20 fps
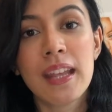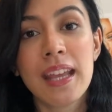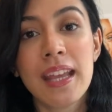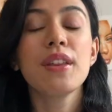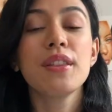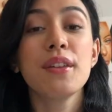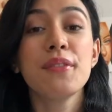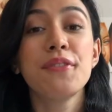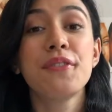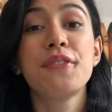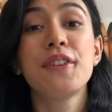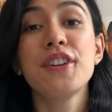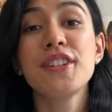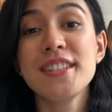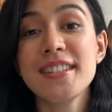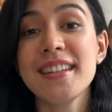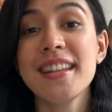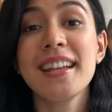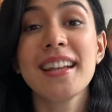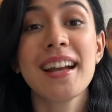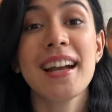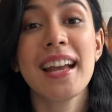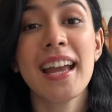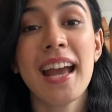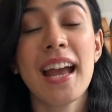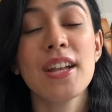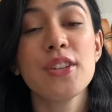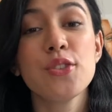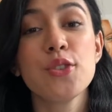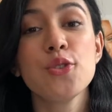The first thing I
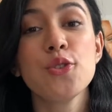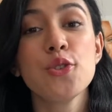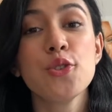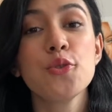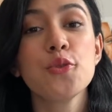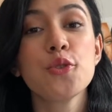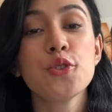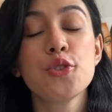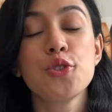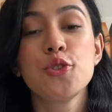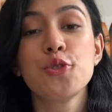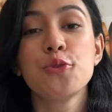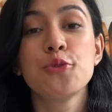had to do was to